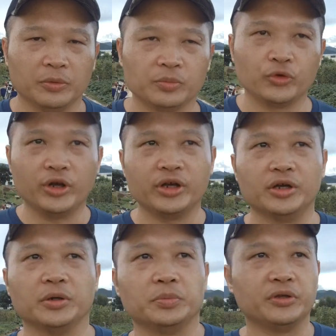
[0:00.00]
create
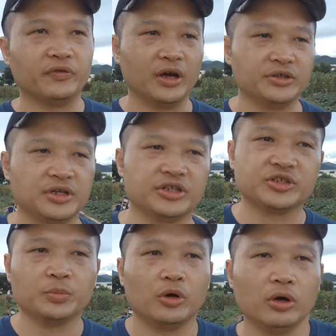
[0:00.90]
a device that's
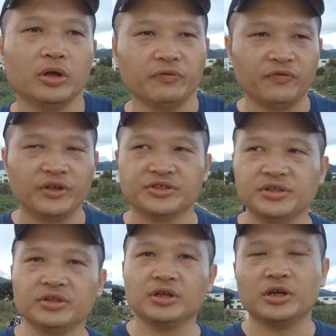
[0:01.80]
small and fits
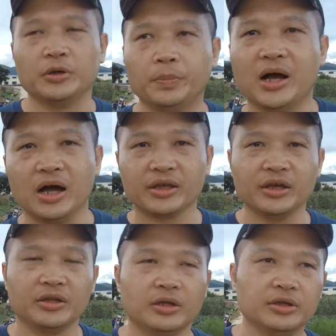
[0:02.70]
in the
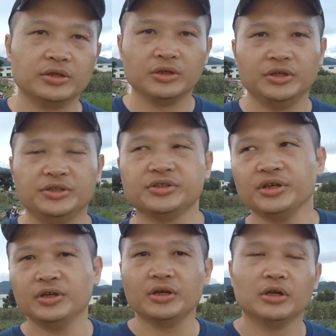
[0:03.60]
pocket
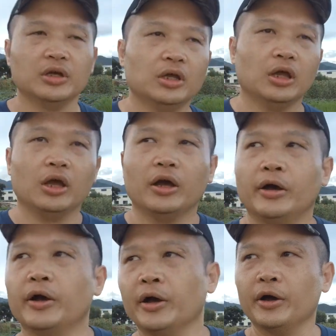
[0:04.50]
easily.
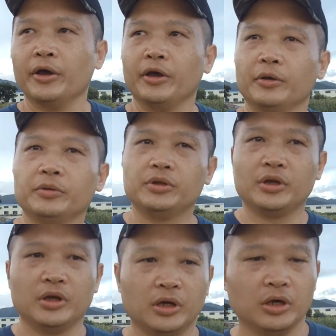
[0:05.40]

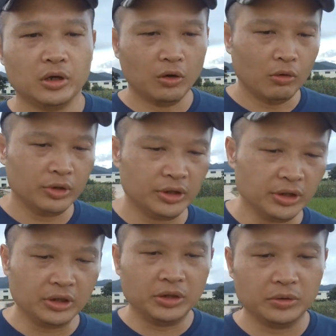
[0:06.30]
The
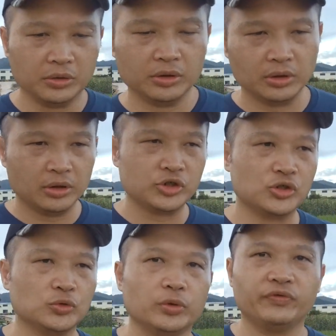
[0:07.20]
only
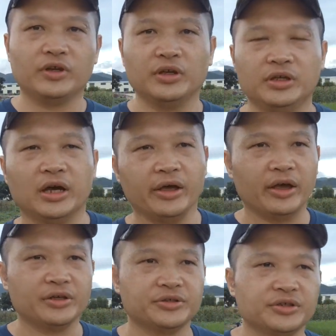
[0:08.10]
issue with the
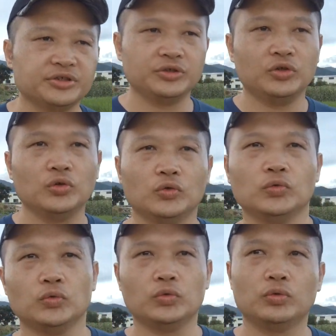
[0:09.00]
EIS is the